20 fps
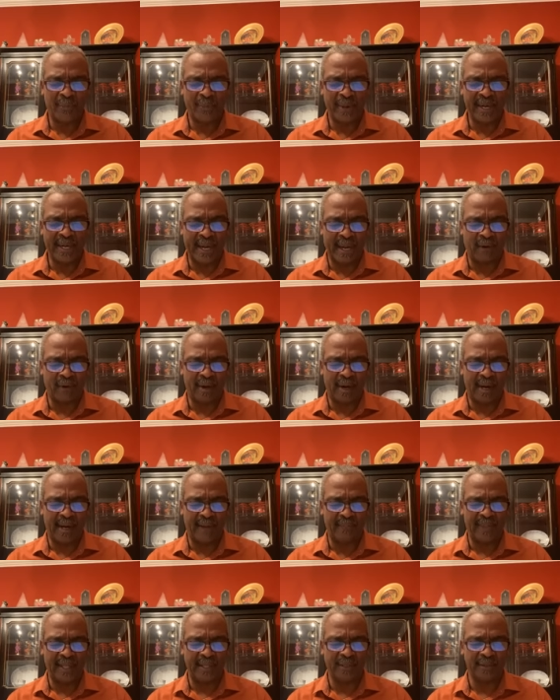We pray now,
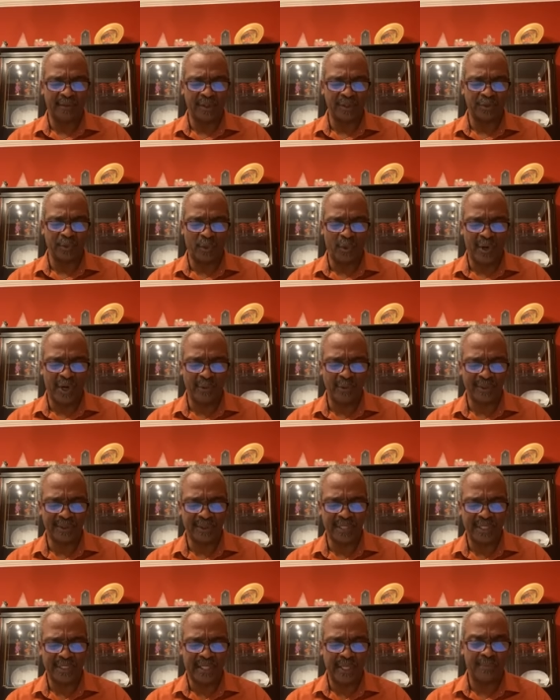God, that this word
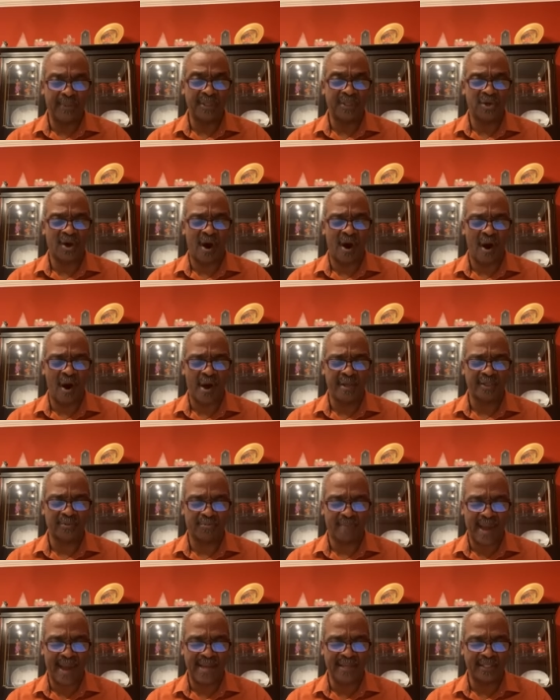will sink deep into our
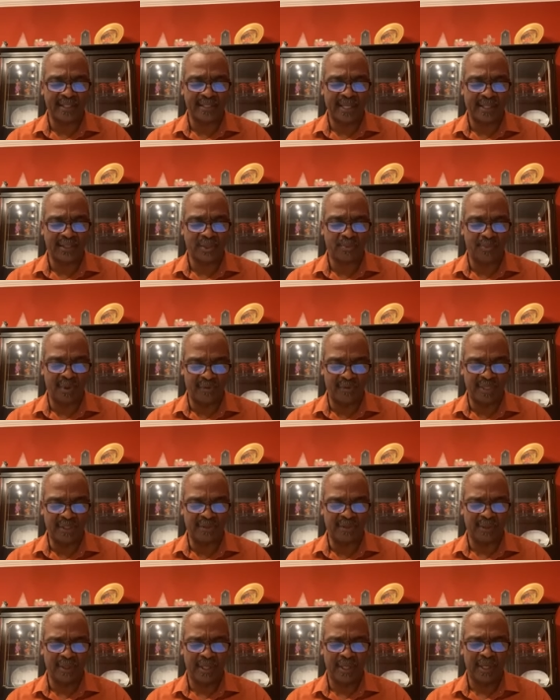hearts, minds, and our
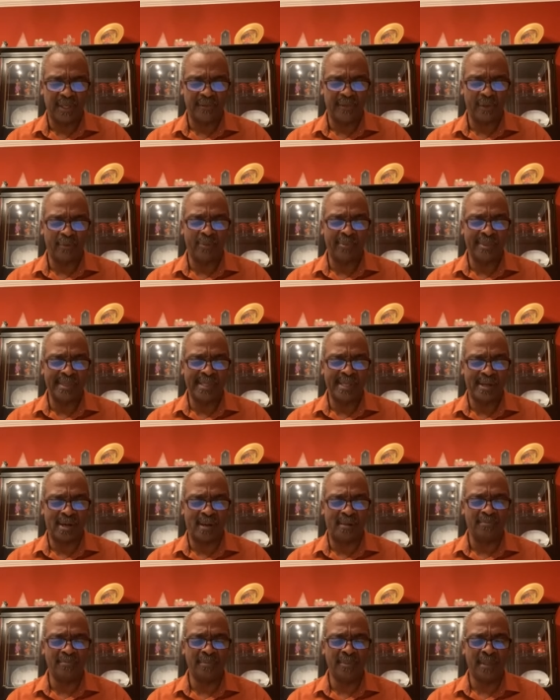spirits, that we
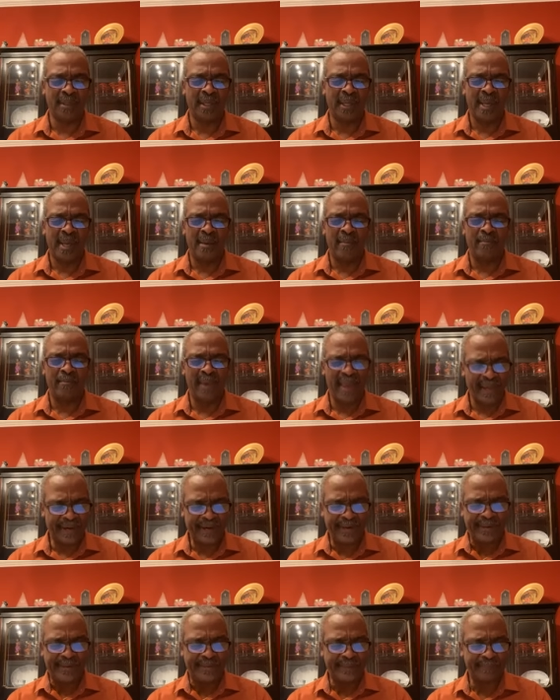become
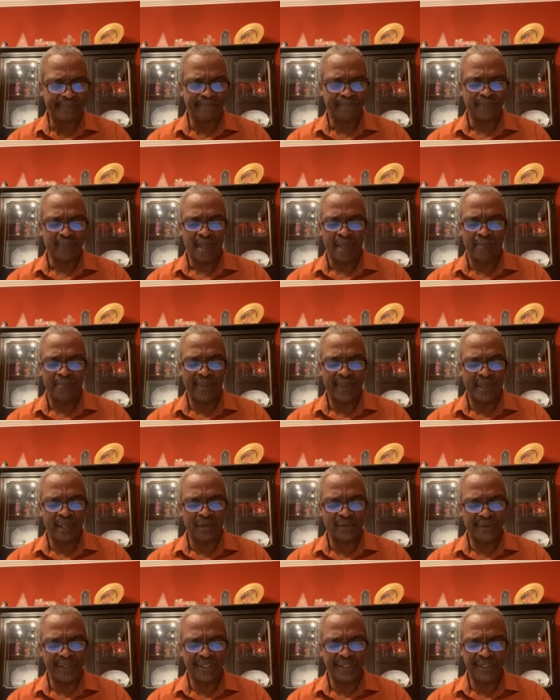better,
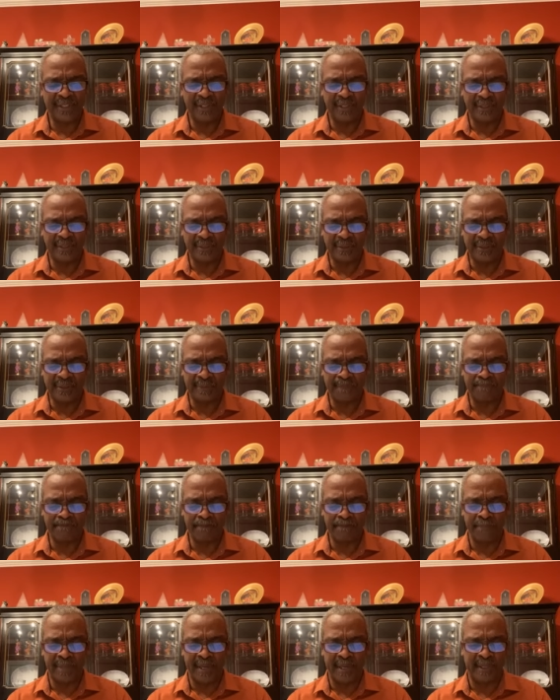better Christians,
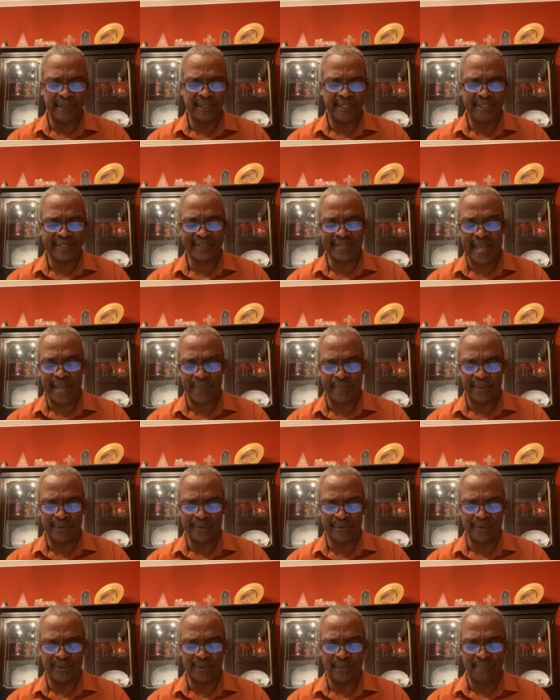better
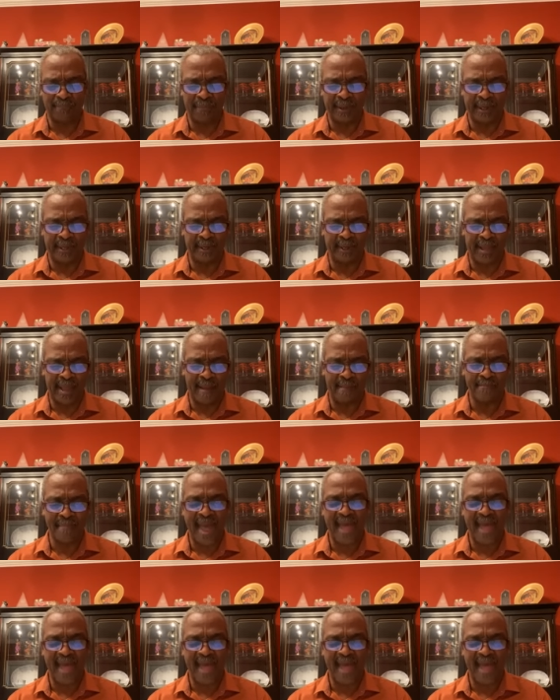disciples, better